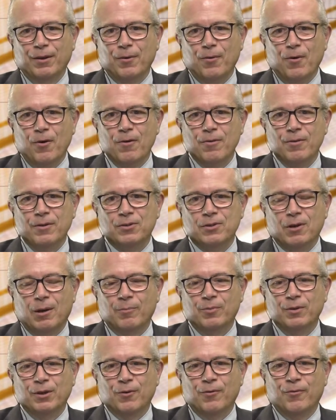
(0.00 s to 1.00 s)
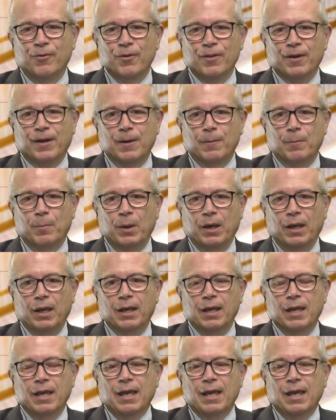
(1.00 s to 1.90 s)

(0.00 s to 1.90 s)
on the job, for the company,